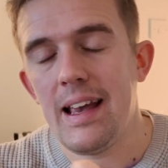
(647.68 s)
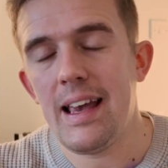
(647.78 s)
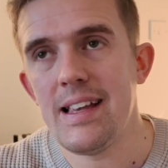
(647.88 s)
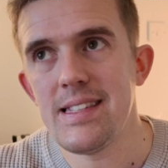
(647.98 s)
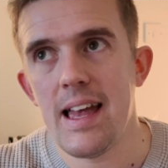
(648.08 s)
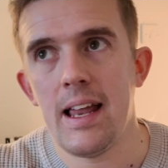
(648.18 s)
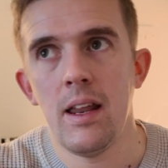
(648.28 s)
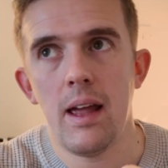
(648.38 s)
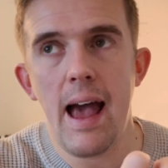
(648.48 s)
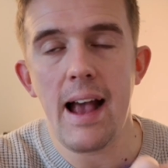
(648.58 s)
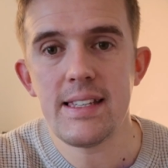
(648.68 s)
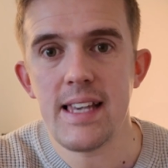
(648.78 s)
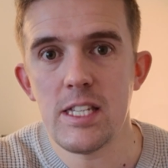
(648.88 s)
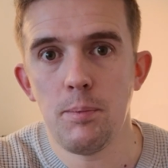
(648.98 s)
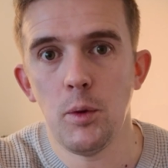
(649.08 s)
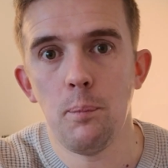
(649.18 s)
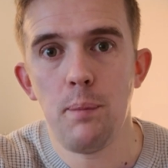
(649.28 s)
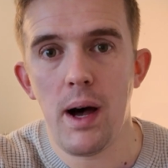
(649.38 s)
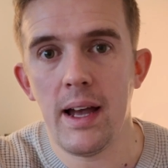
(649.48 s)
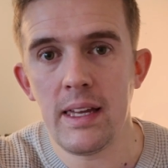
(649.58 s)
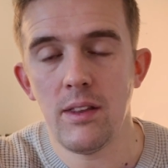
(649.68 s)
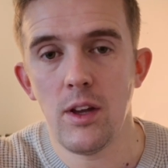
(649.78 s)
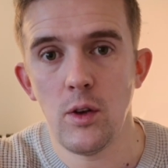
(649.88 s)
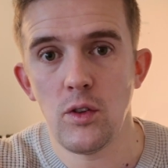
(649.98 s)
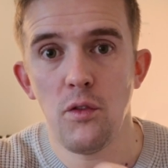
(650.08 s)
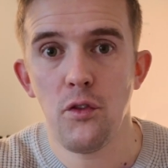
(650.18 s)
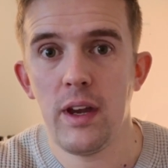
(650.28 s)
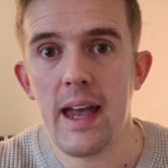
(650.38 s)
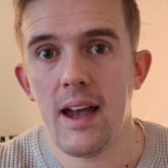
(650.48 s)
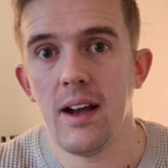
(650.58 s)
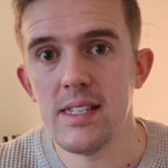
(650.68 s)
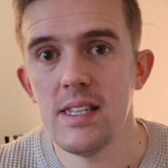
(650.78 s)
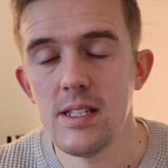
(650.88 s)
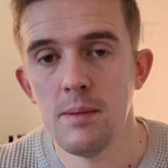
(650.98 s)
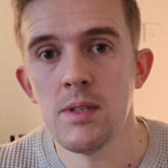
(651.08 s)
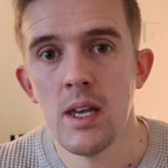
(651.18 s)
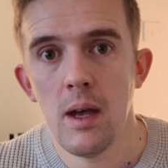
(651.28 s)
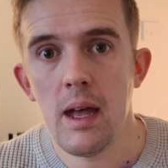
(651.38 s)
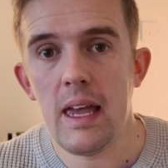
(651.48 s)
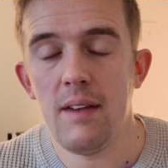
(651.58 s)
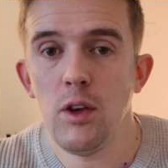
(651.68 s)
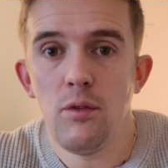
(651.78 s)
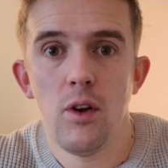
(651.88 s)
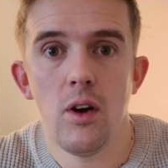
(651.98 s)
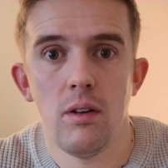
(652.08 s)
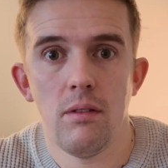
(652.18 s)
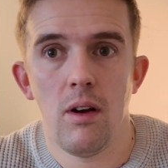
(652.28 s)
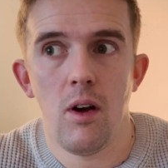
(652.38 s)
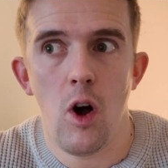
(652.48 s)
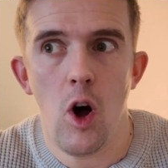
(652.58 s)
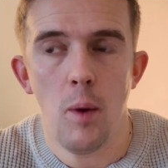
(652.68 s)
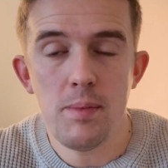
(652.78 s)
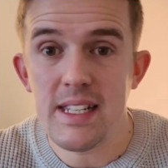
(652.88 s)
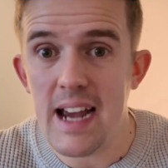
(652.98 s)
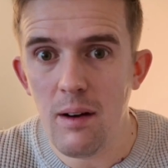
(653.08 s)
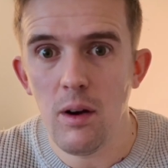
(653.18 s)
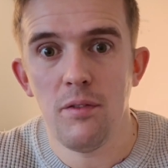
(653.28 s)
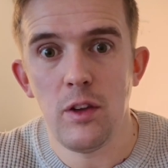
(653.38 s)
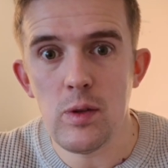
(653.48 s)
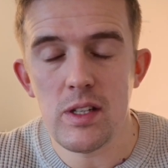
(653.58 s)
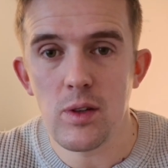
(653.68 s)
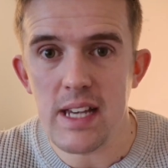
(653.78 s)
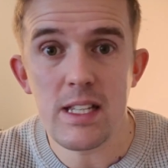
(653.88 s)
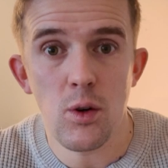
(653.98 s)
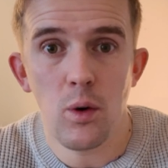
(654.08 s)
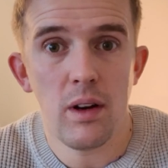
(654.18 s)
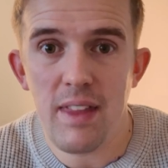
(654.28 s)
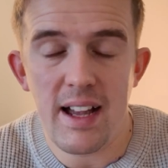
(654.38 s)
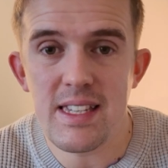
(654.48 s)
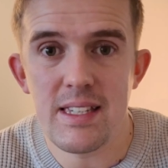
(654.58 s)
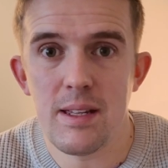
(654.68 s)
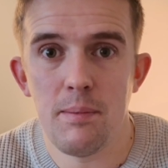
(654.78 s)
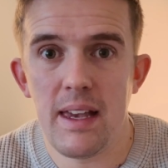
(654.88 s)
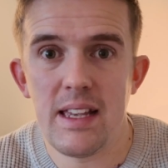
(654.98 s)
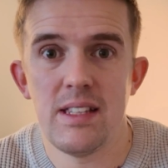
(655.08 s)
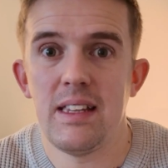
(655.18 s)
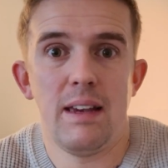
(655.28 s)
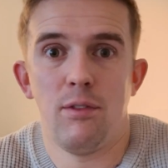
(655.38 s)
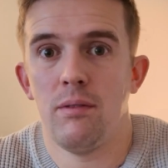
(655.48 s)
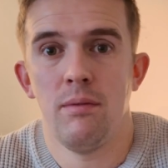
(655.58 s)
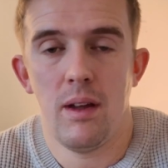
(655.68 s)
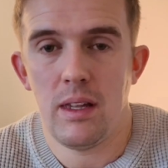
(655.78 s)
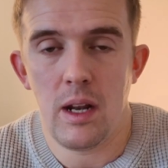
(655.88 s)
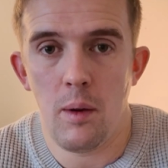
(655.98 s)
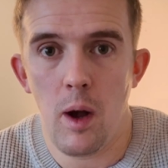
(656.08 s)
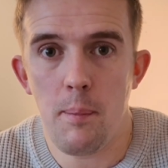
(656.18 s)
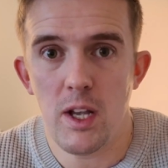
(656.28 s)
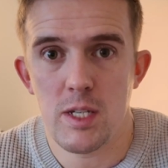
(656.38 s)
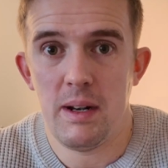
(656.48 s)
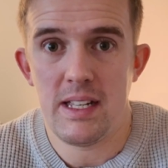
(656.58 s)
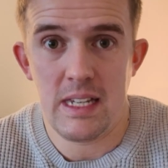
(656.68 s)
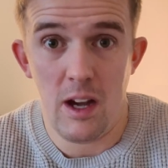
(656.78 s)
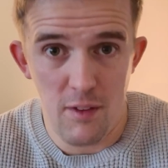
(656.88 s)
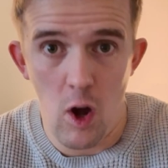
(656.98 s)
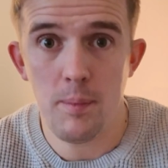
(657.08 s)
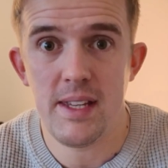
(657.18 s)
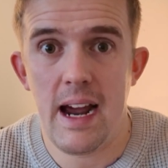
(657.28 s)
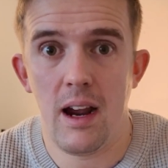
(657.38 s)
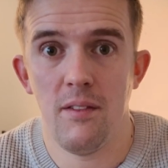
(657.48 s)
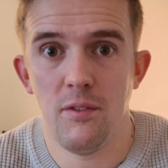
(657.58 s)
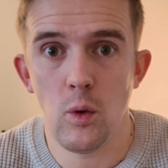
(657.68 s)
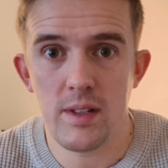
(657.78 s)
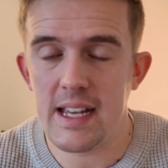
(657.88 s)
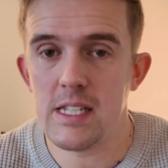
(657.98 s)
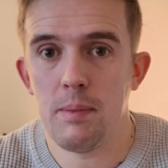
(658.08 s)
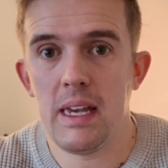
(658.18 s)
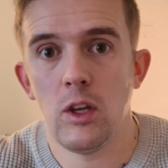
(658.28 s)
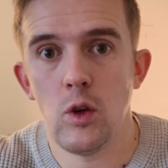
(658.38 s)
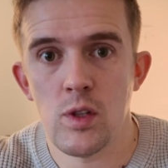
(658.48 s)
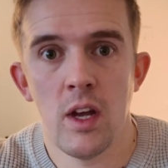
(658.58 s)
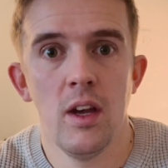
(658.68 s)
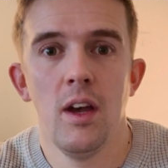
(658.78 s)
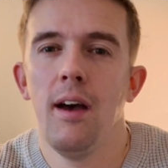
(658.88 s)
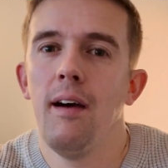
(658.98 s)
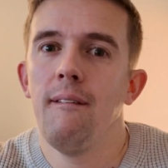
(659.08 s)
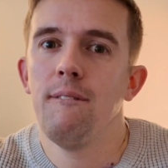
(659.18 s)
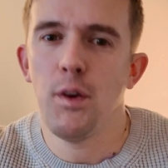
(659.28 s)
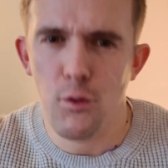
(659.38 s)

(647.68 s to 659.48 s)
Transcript: is then accessible by those free AI systems if you've not opted out of using your data, or if that system isn't even, a possibility of opting out of your data being used for